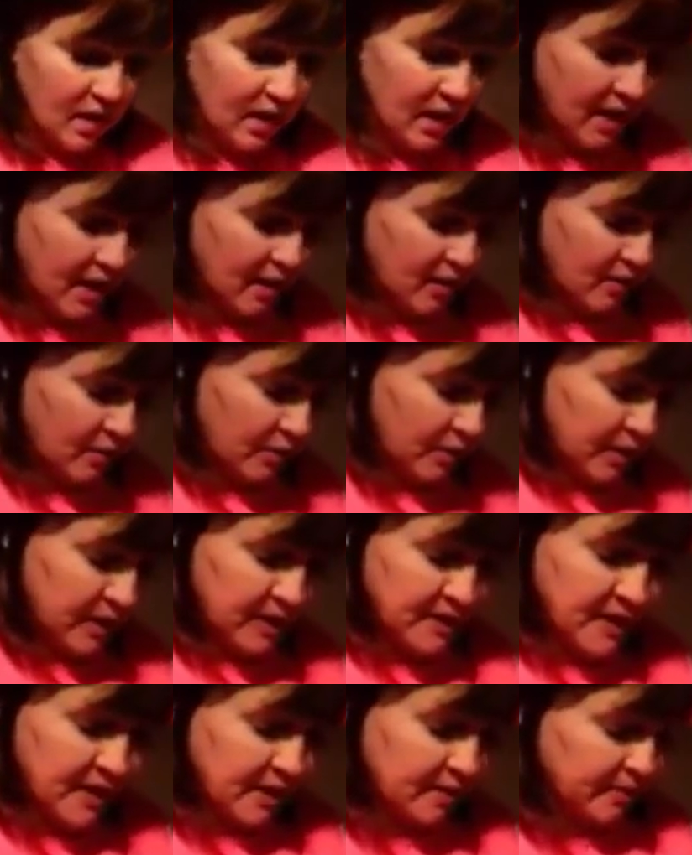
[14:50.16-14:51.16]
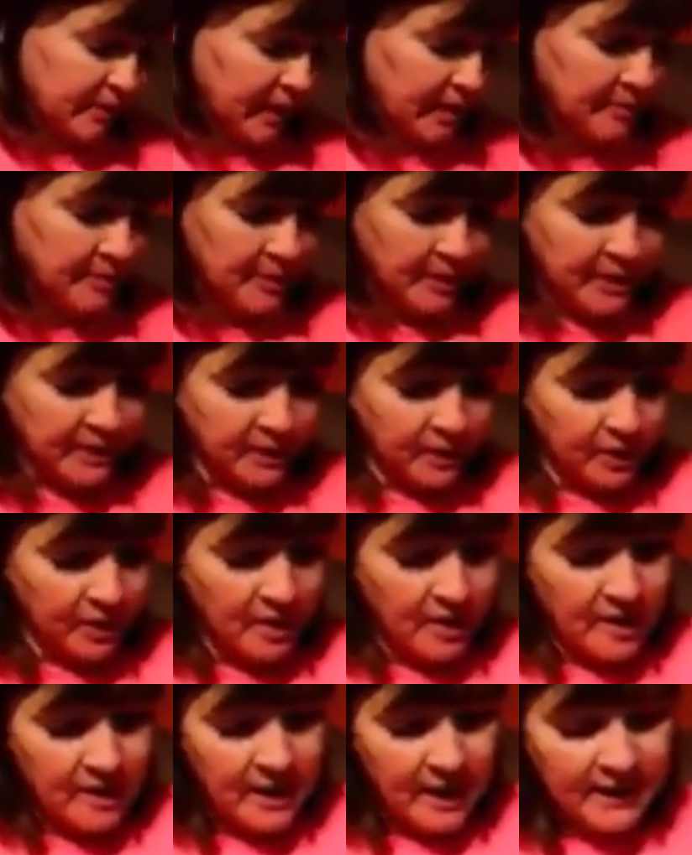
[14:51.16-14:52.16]
And we're going to take a pipe cleaner.
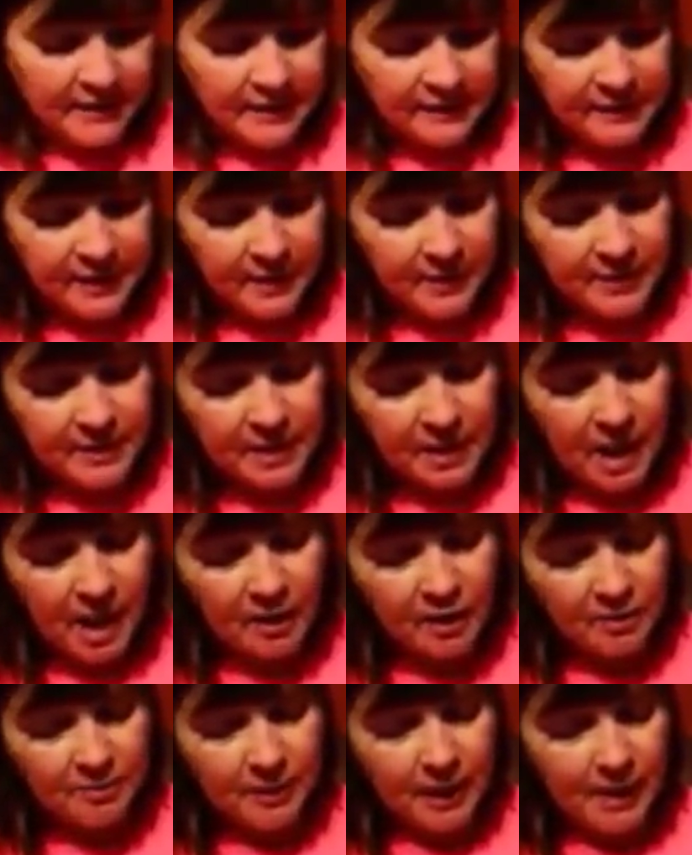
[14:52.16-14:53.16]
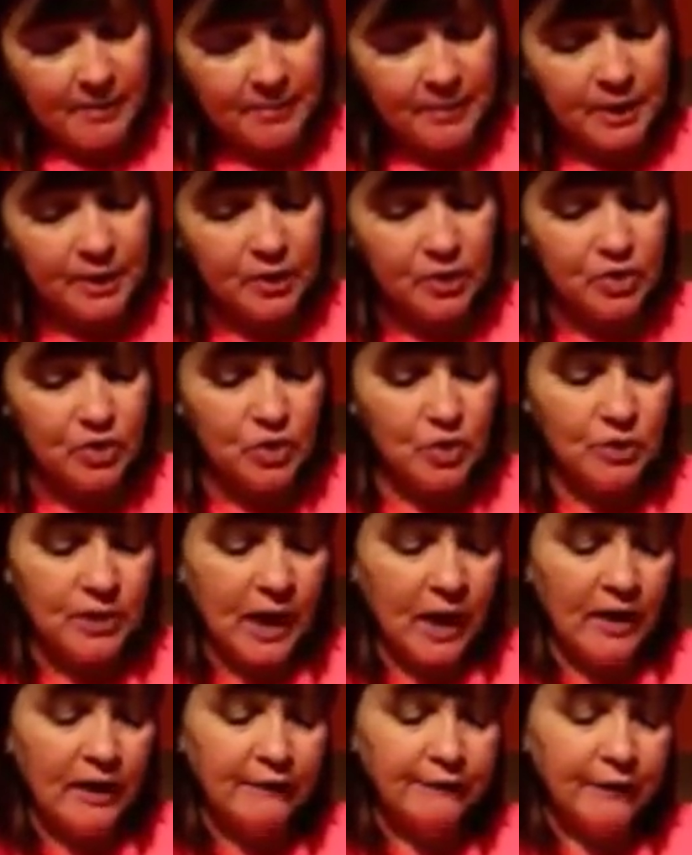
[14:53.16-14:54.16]
And the thing with the color pipe cleaner too,
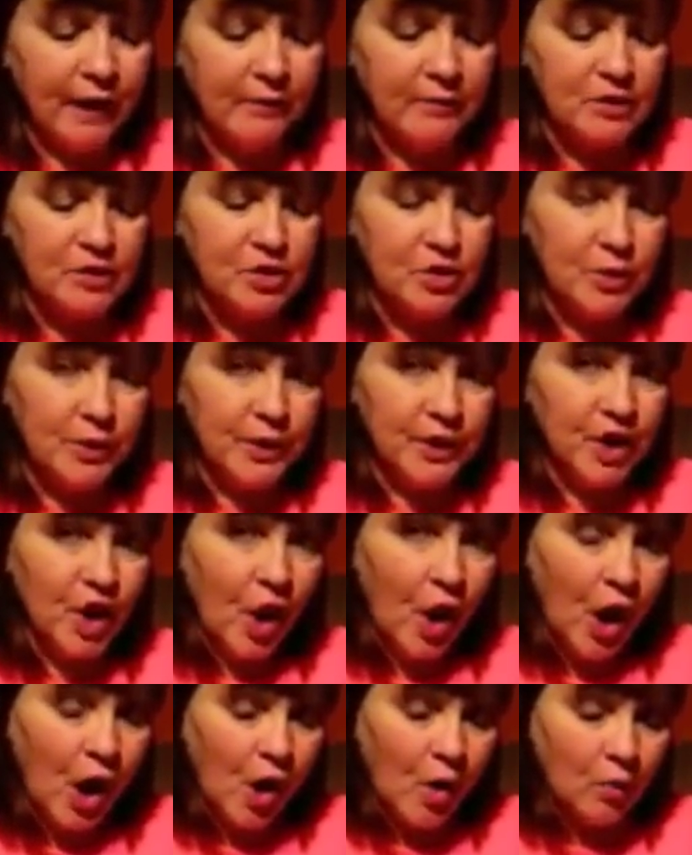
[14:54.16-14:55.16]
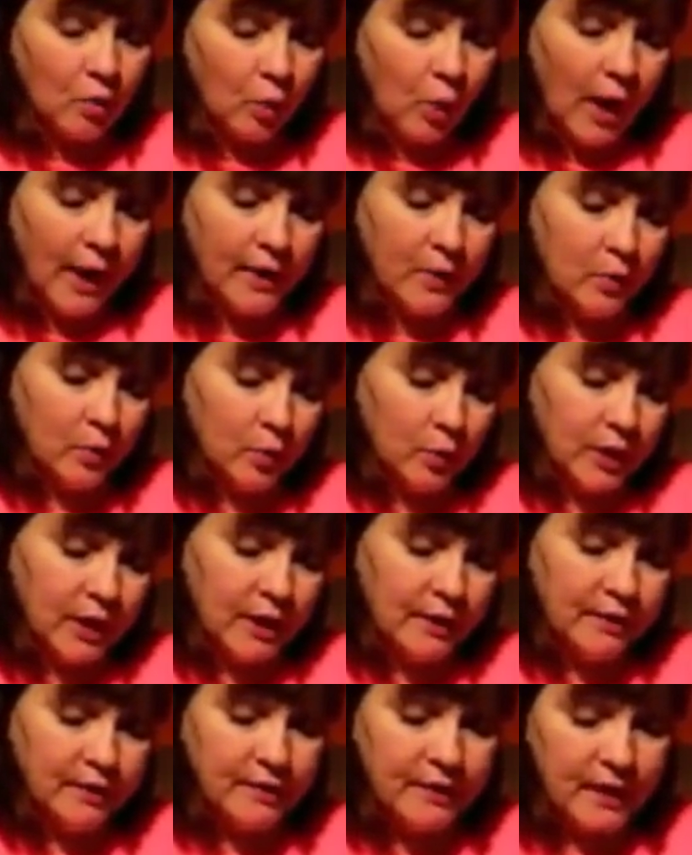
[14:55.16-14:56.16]
now if I was doing an all white
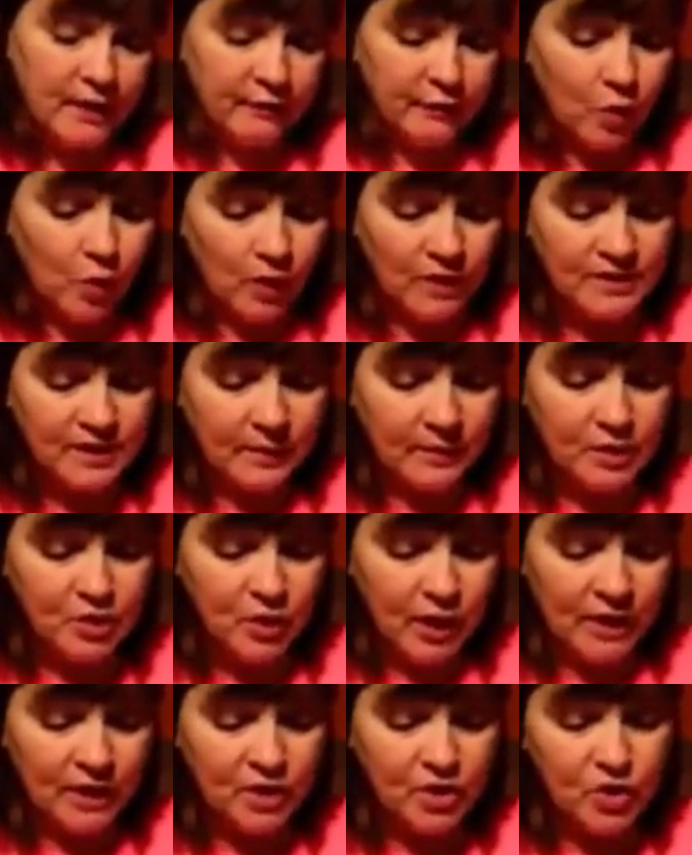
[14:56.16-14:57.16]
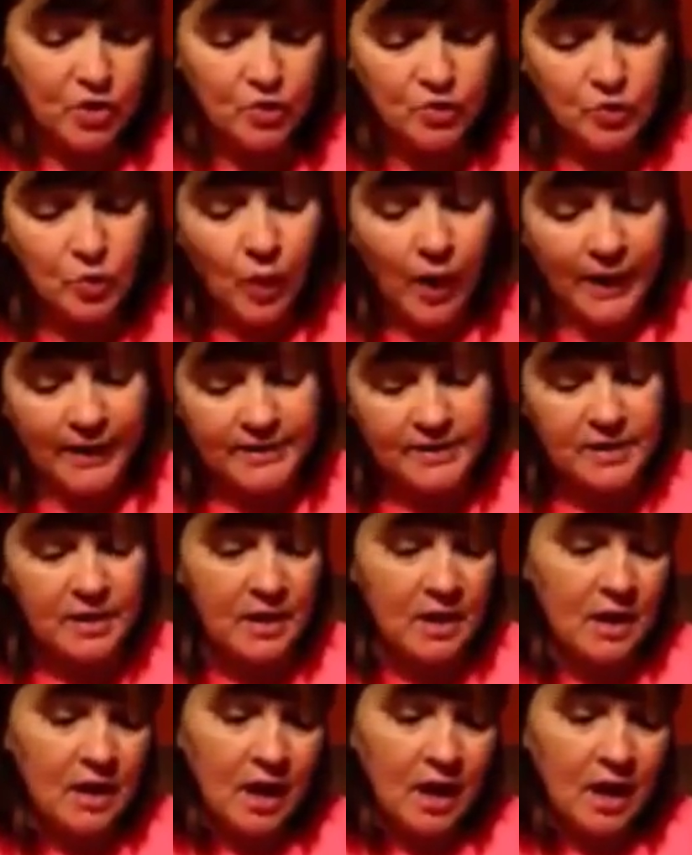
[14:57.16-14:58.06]
wreath, then of course I would try to use white.